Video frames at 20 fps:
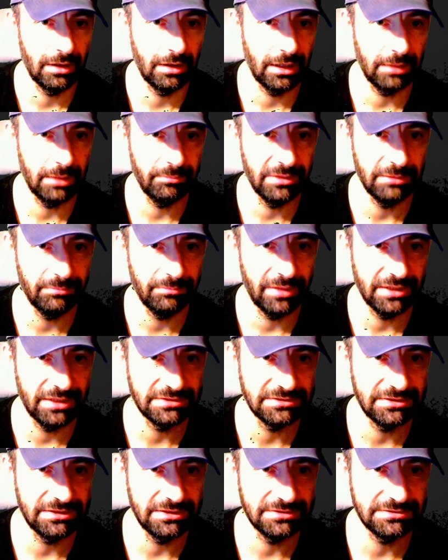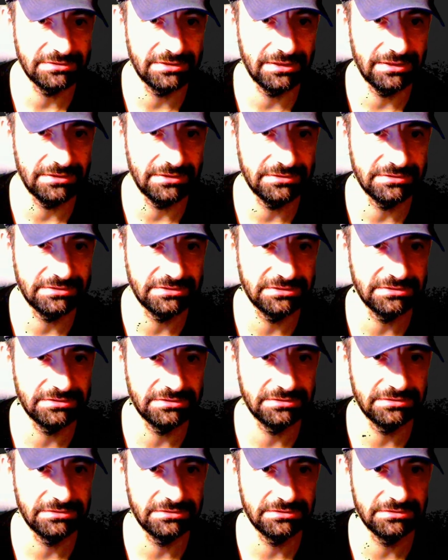I'm in my CSL
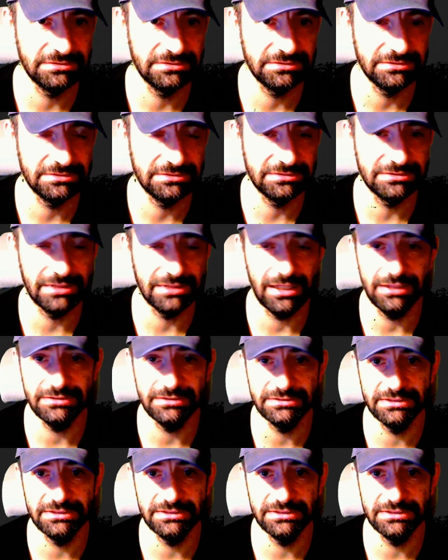style